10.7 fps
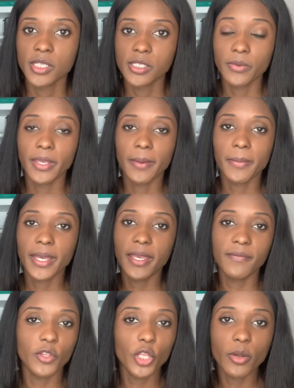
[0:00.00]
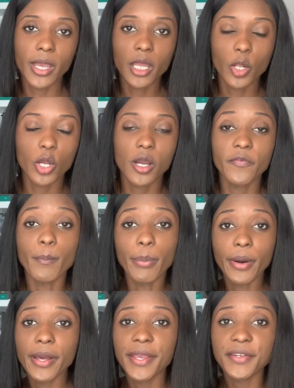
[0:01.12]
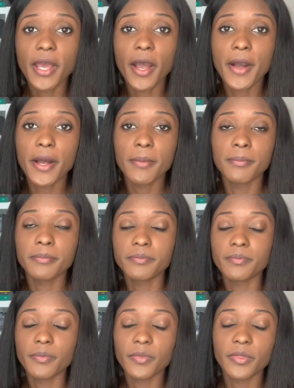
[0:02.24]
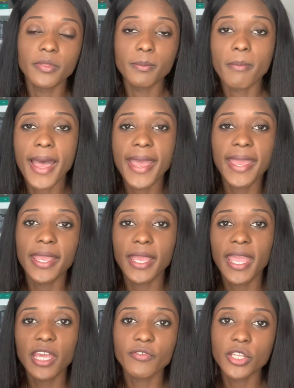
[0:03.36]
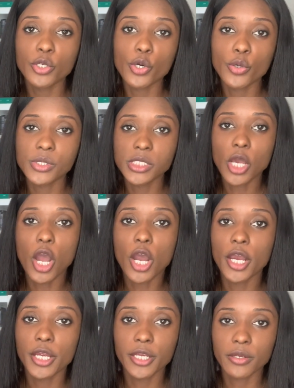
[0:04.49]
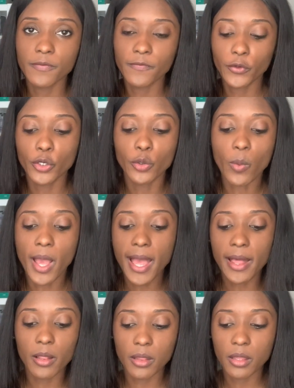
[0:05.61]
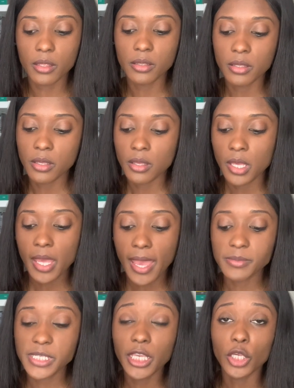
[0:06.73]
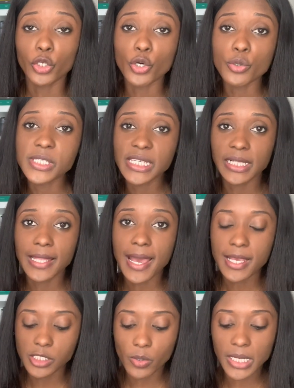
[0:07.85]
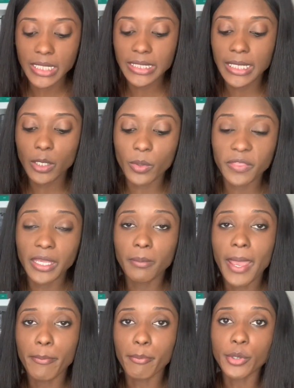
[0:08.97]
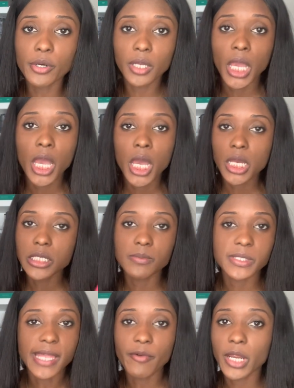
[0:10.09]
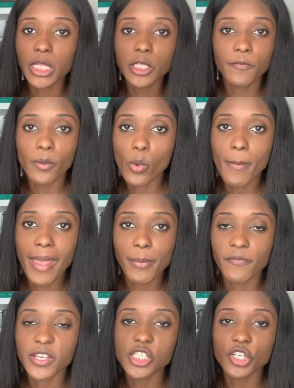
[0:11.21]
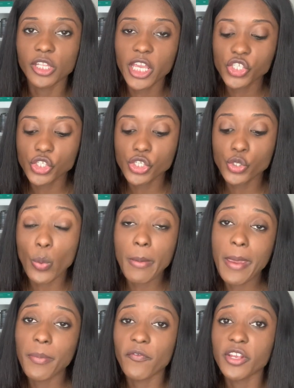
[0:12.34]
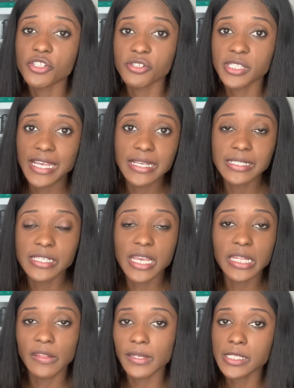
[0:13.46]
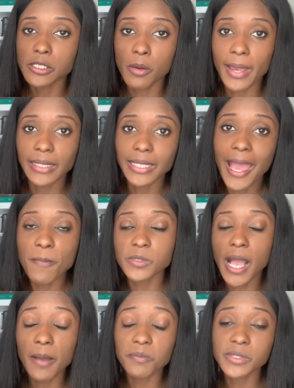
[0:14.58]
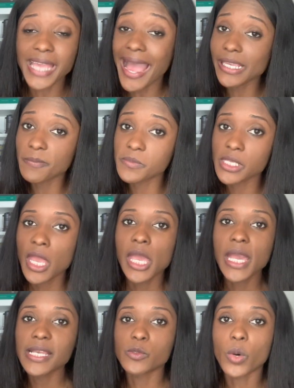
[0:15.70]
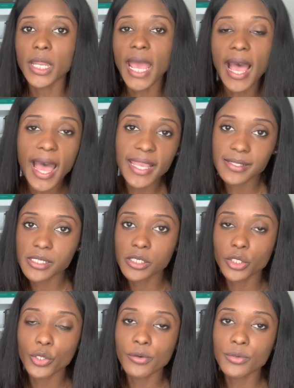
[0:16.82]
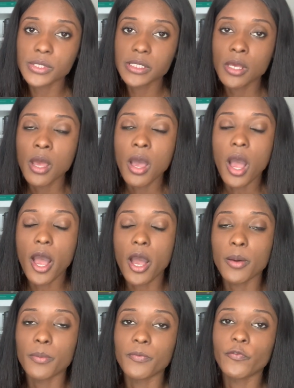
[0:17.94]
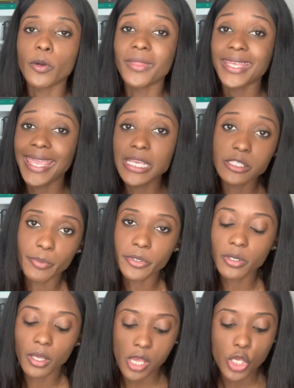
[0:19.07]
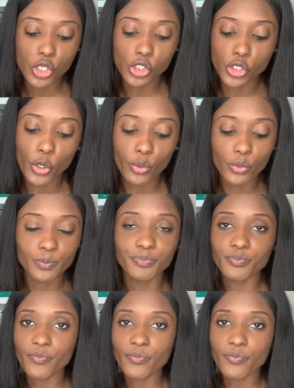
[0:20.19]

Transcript: So yeah, my video got cut off, but my handwritten notes are for while I'm taking notes in class. So anything within my book comes directly from what my professor lectures or what my professor says. Anything that's on my laptop typed is what I took notes from the casebook. So